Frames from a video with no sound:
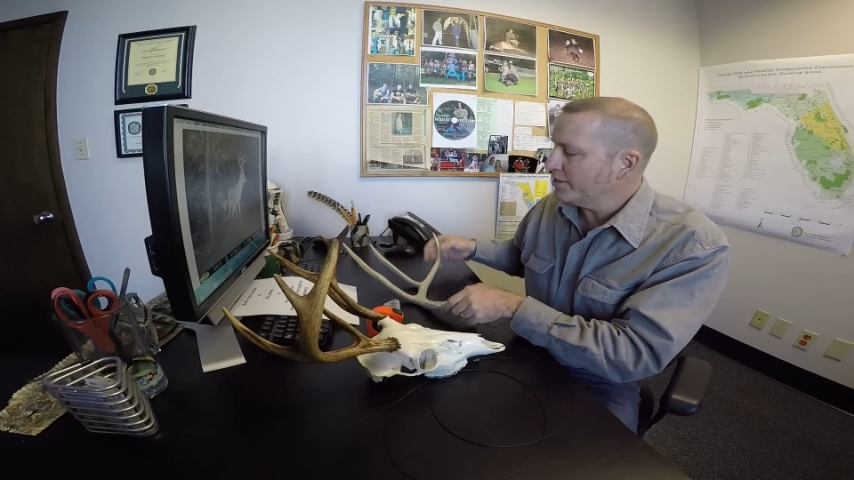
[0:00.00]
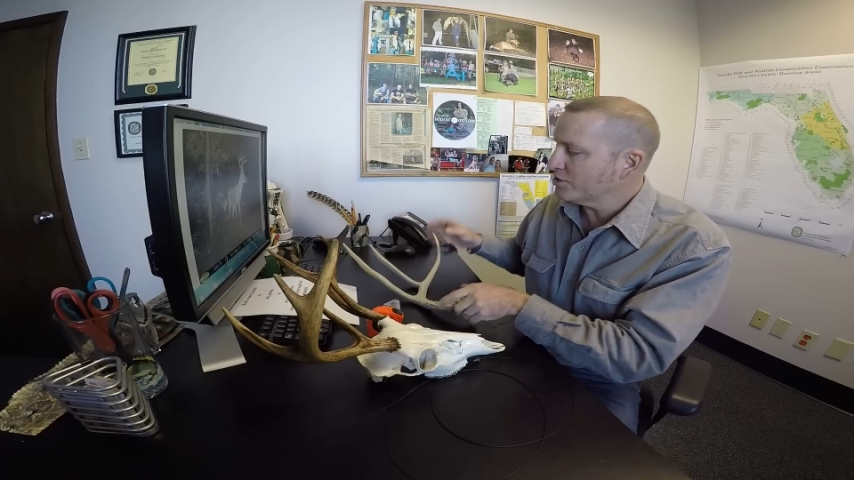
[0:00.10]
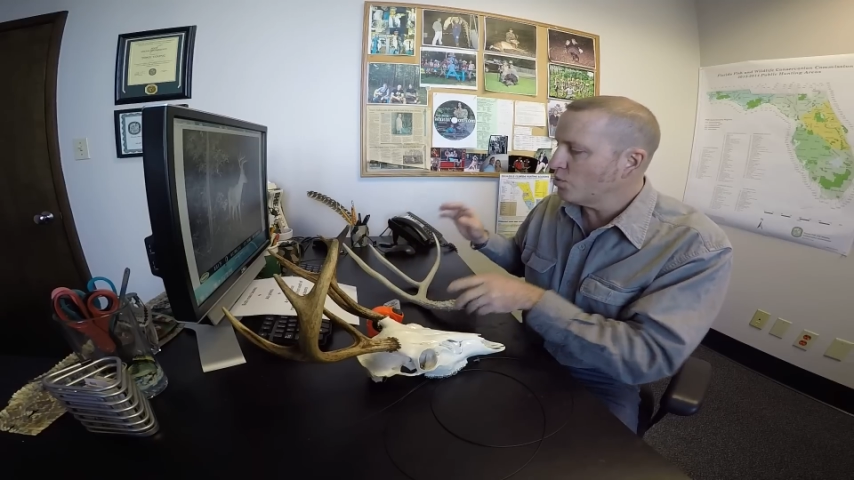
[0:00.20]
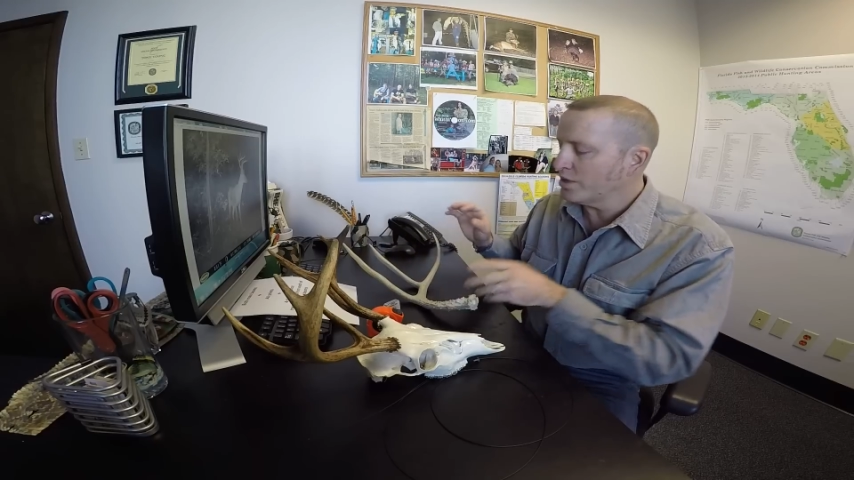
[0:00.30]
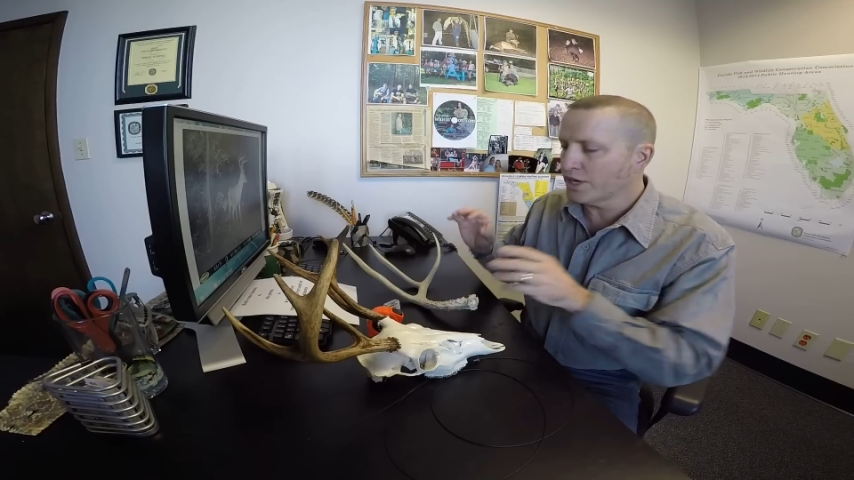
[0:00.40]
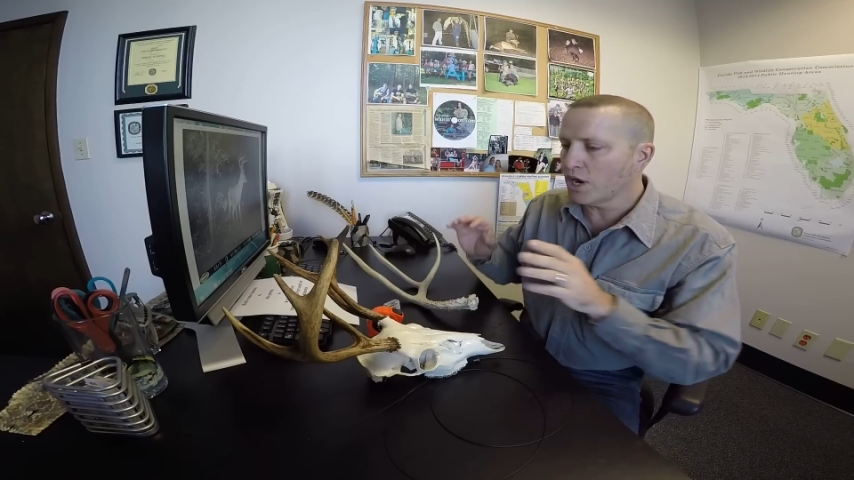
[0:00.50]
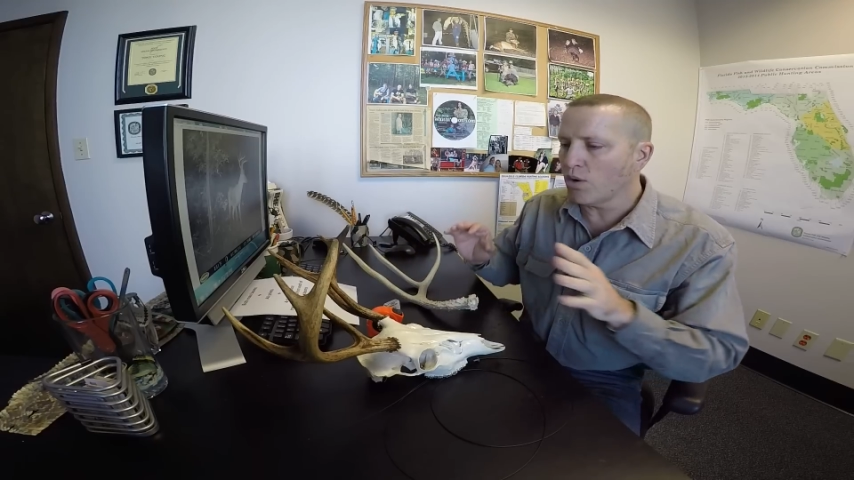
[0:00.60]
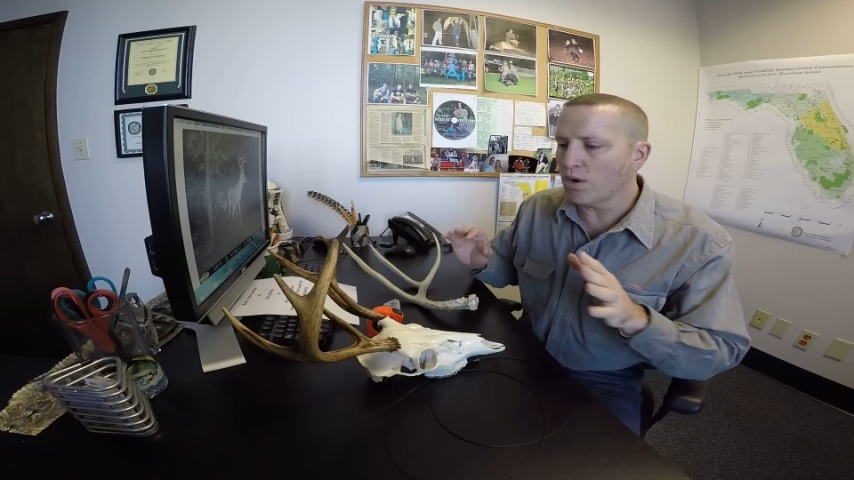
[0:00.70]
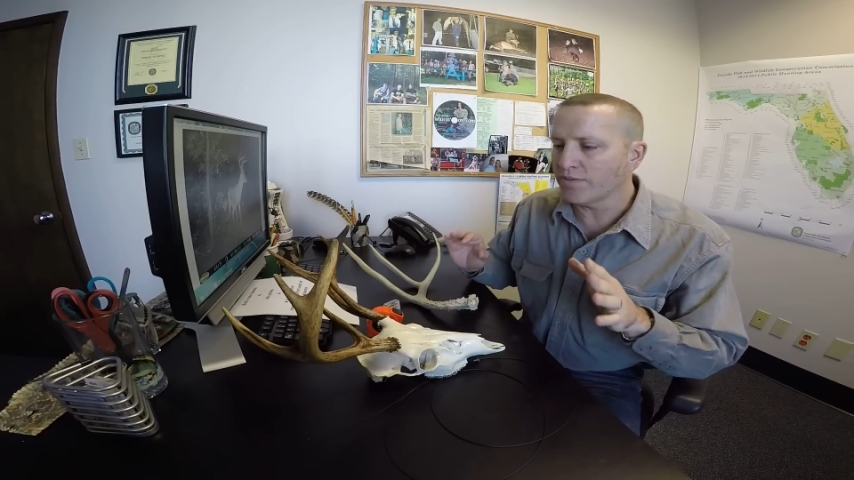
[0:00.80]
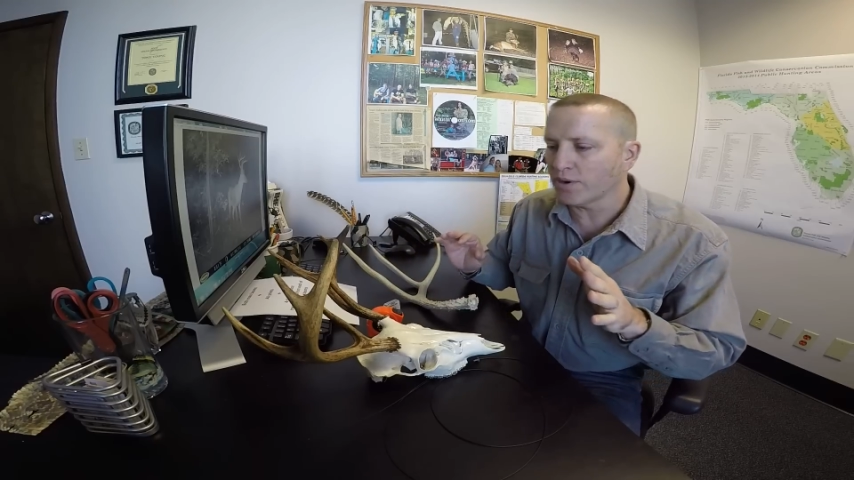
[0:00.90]
just wanted to
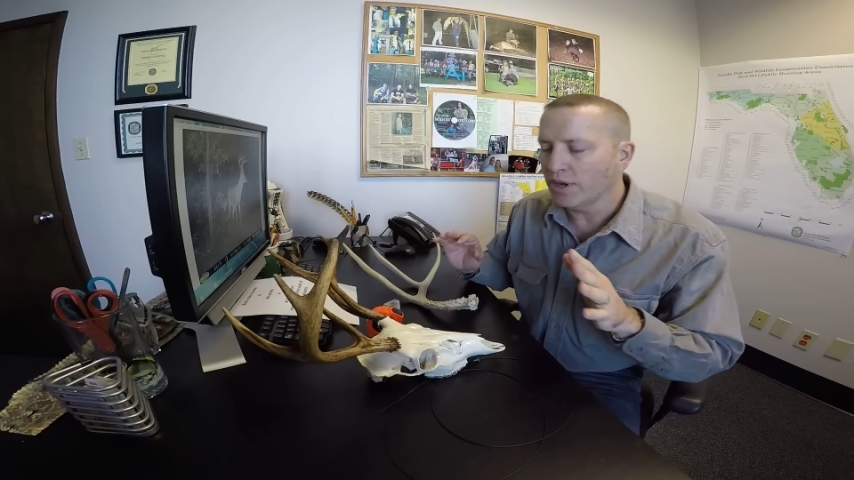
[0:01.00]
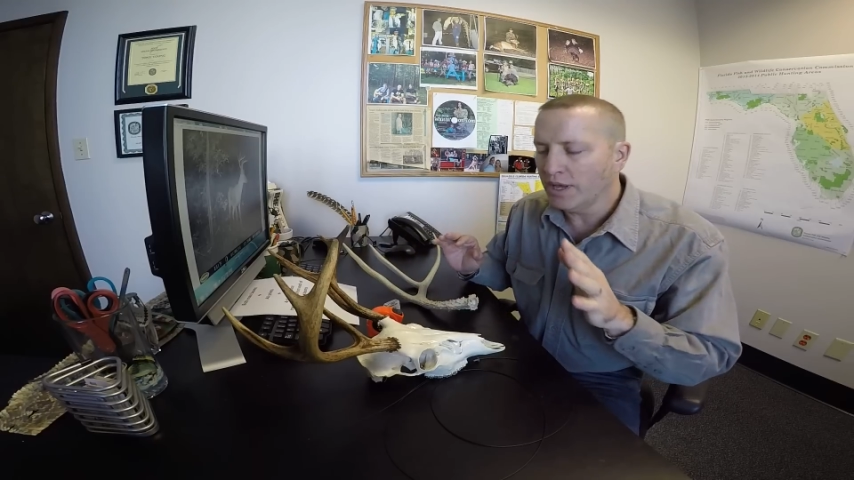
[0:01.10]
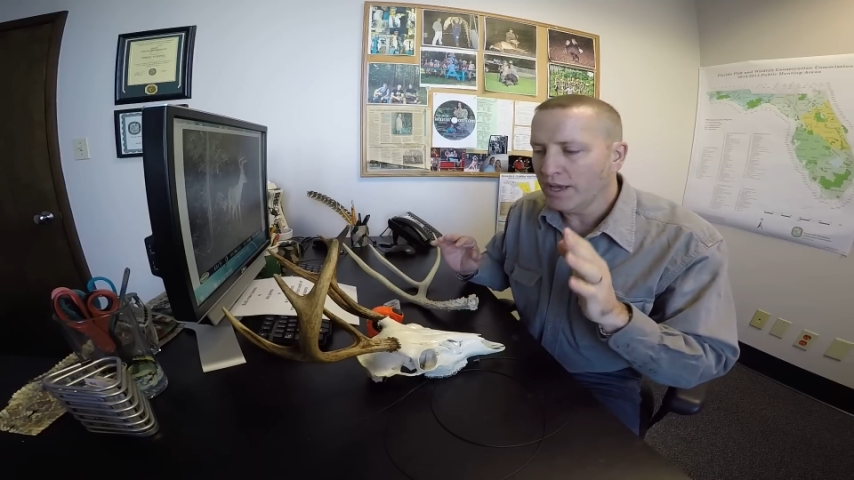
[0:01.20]
go over